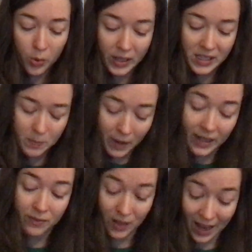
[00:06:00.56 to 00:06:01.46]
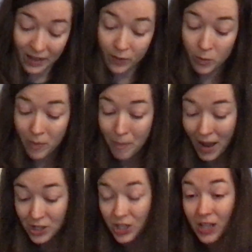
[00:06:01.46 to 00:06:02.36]
in spite of lack of
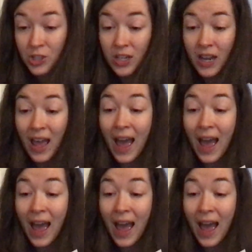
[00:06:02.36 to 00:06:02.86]
imagination,